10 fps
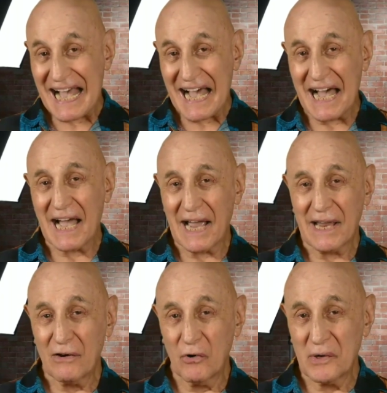I
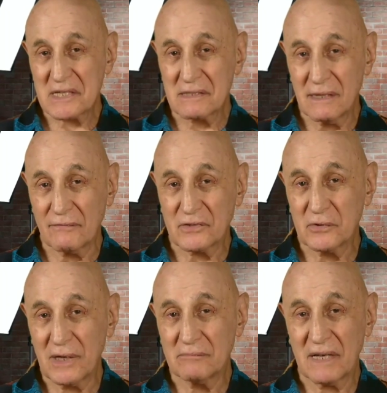always love
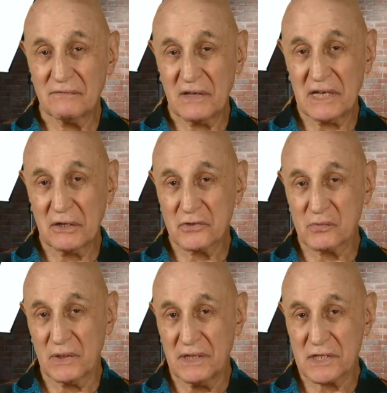to end my videos
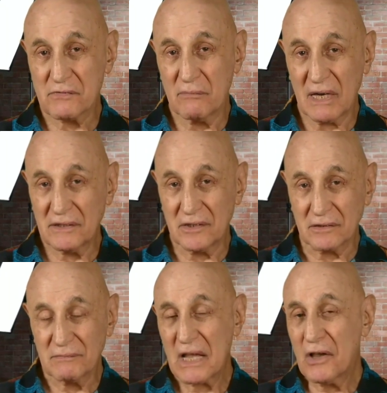with this
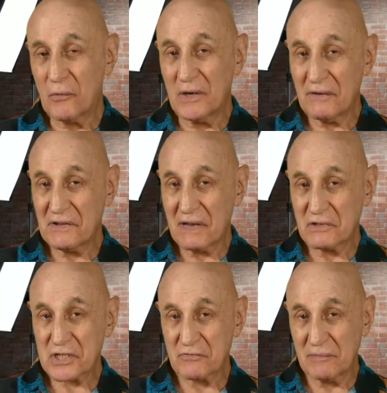reminder. Whenever you have a
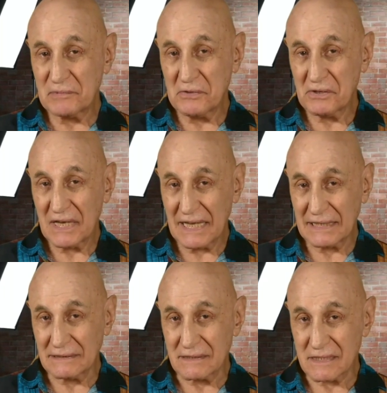script in your
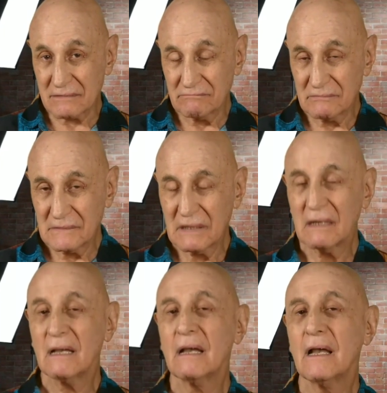hands,
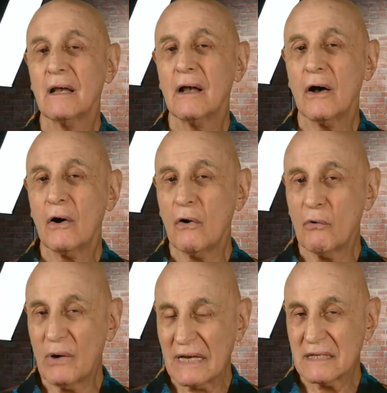
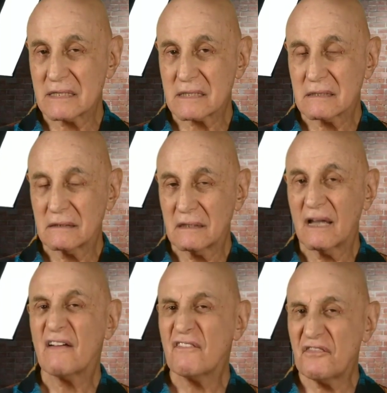always
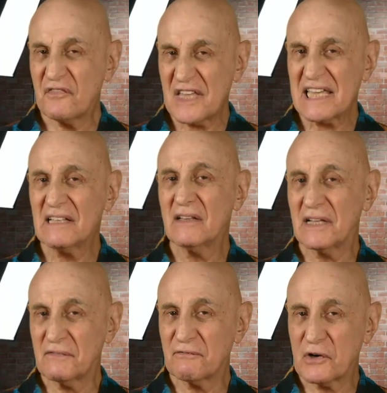feel
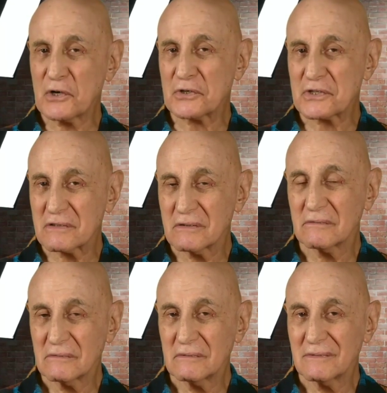it first,
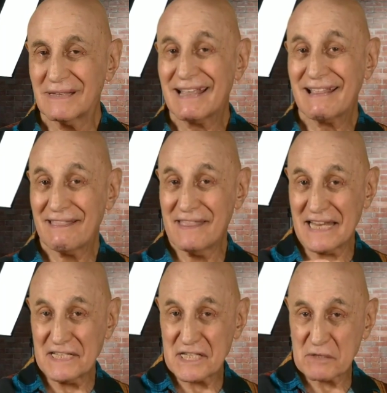
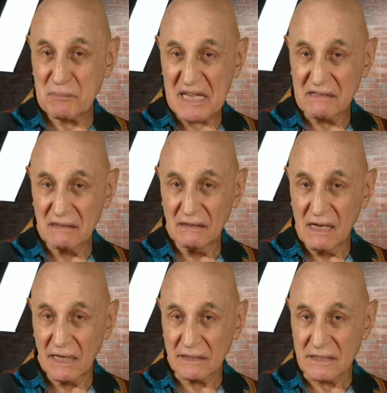then speak the
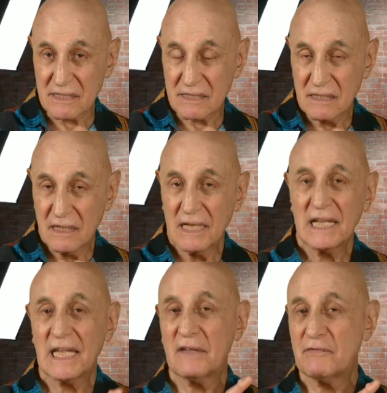lines.
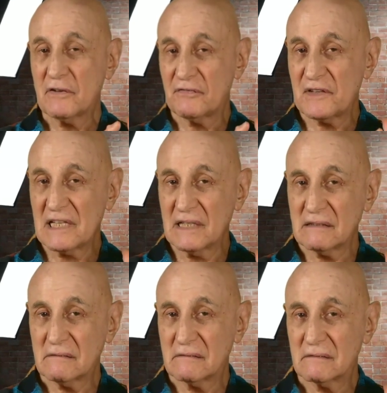If you feel
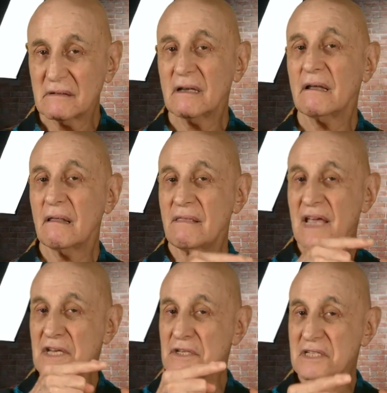it,
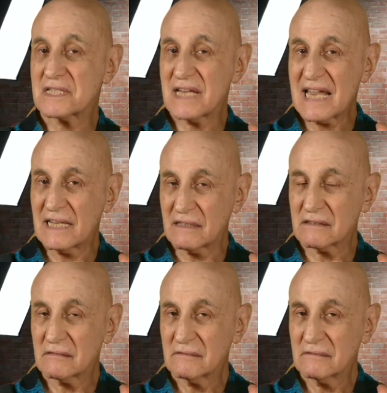then you say it,